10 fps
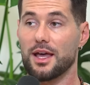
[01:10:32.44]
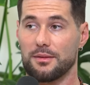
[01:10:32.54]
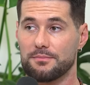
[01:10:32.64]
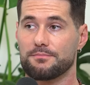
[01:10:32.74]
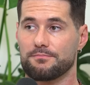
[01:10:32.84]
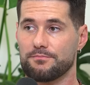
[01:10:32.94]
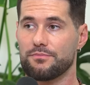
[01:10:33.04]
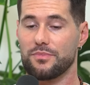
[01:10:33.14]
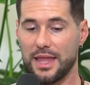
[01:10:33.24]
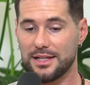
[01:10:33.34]
Yeah.
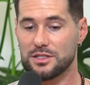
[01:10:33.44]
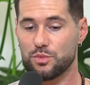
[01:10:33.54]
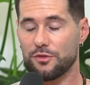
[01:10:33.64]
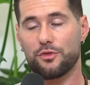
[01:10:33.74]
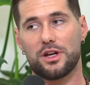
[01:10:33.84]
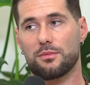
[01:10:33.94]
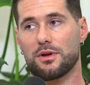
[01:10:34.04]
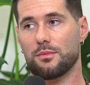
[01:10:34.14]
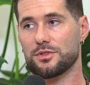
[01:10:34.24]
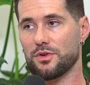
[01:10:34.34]
That's where freedom
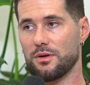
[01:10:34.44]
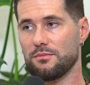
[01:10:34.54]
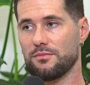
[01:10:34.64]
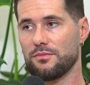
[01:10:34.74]
comes from.